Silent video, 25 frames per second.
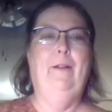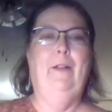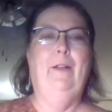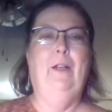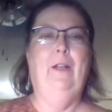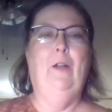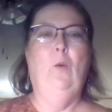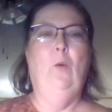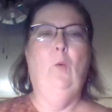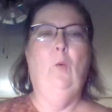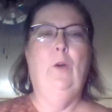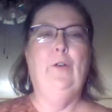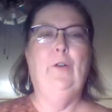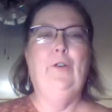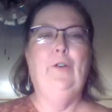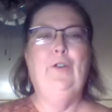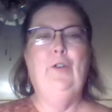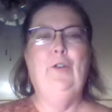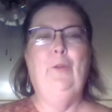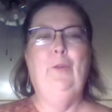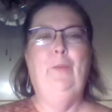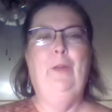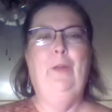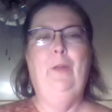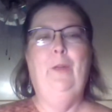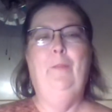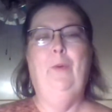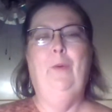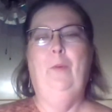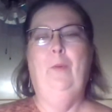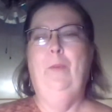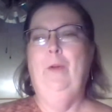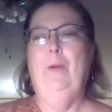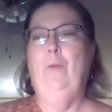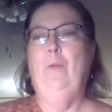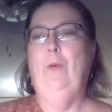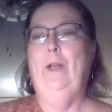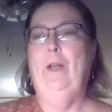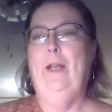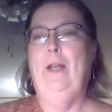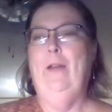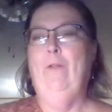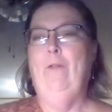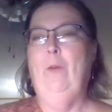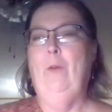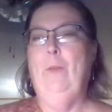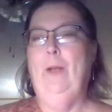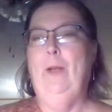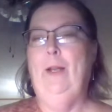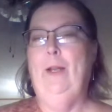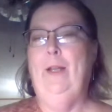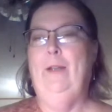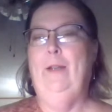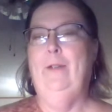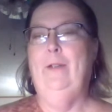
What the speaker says: 1 or 2 people, but when everybody